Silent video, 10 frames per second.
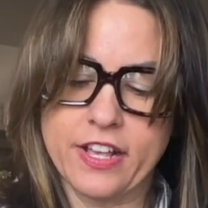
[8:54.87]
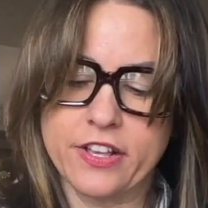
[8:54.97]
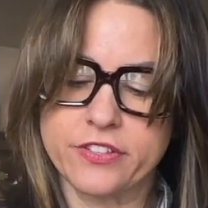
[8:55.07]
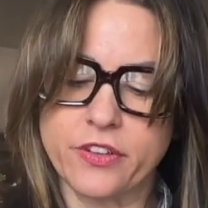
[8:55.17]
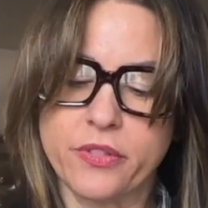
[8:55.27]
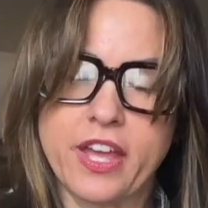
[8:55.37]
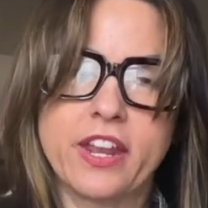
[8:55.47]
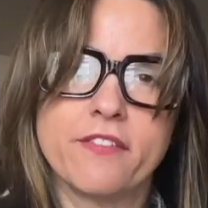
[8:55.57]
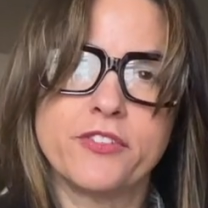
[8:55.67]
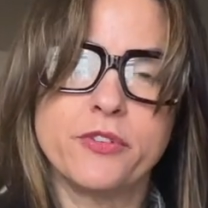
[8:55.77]
so that
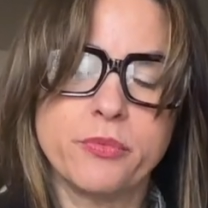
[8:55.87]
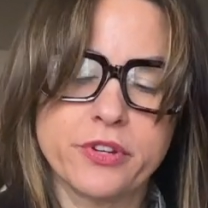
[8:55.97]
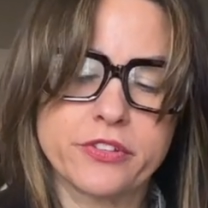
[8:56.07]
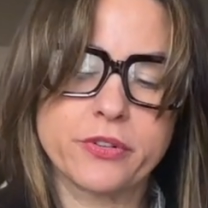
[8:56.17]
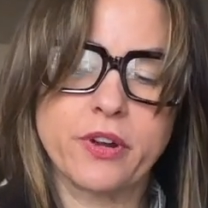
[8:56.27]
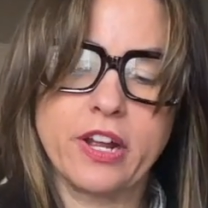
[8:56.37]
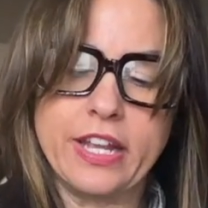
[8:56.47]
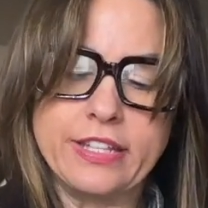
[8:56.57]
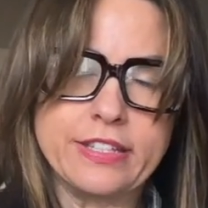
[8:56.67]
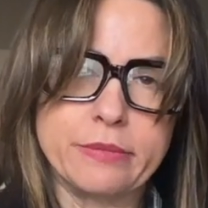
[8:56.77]
if you were to
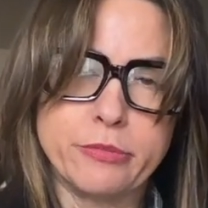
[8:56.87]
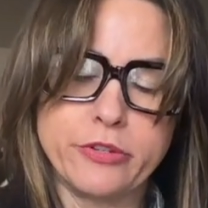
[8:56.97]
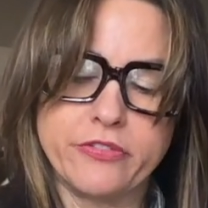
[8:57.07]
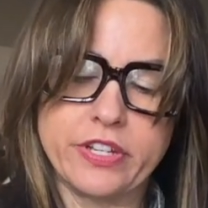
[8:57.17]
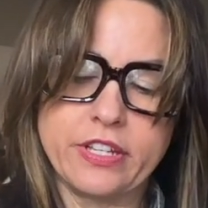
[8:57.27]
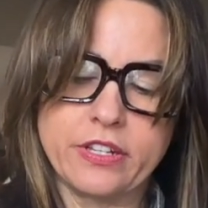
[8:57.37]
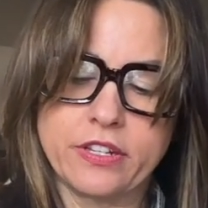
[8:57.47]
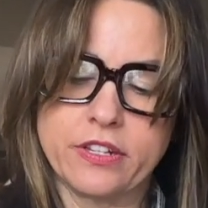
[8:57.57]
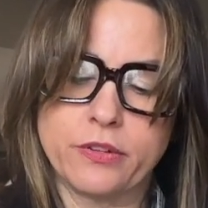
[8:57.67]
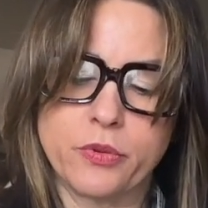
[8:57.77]
try to move
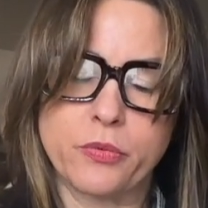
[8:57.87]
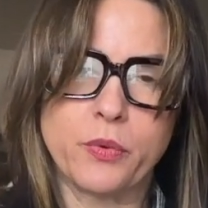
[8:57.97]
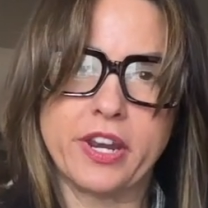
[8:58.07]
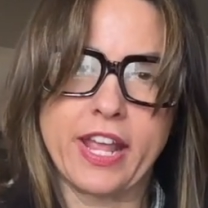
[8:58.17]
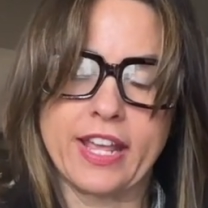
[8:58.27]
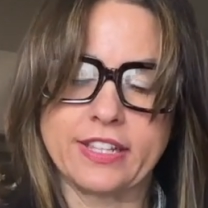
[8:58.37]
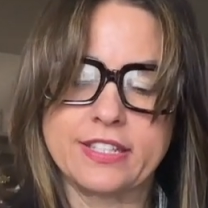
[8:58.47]
it with one hand,